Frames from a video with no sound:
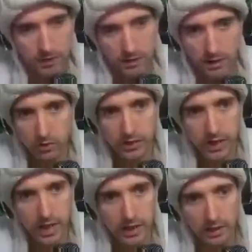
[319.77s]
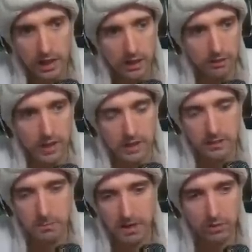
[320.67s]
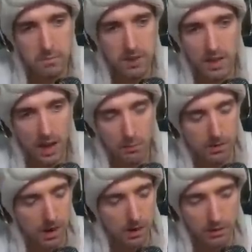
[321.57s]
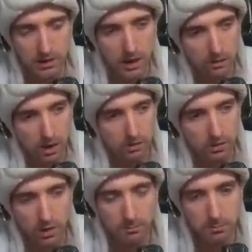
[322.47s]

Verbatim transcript: That's what they get. Like, if he didn't mess with me, I would not have went that aggressive on him.